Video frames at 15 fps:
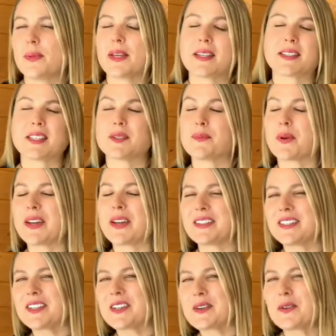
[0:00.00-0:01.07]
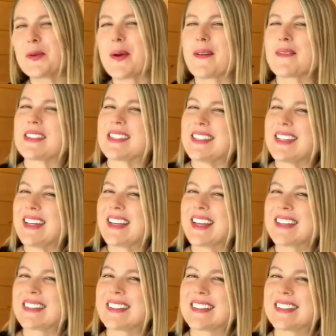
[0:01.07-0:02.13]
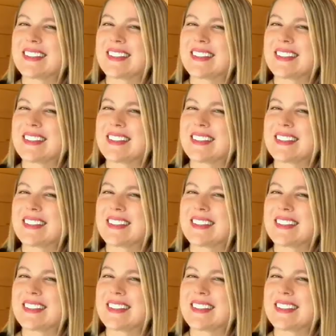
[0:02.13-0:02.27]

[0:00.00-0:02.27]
because it's brand new and you haven't seen it yet,